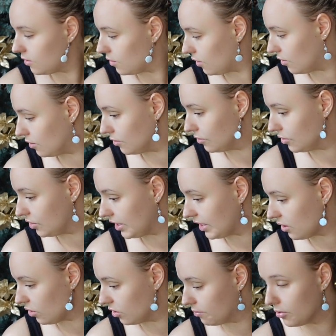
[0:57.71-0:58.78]
Oh, you hit
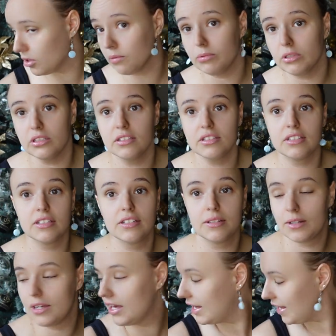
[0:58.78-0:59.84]
all the baubles.
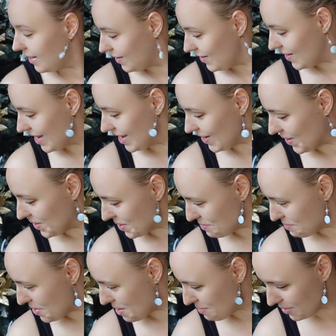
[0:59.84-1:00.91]
Hit all the
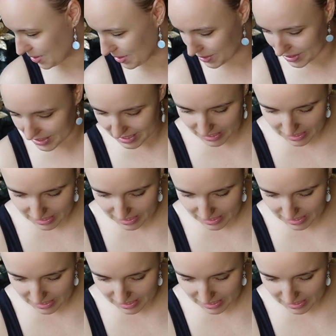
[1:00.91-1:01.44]
baubles.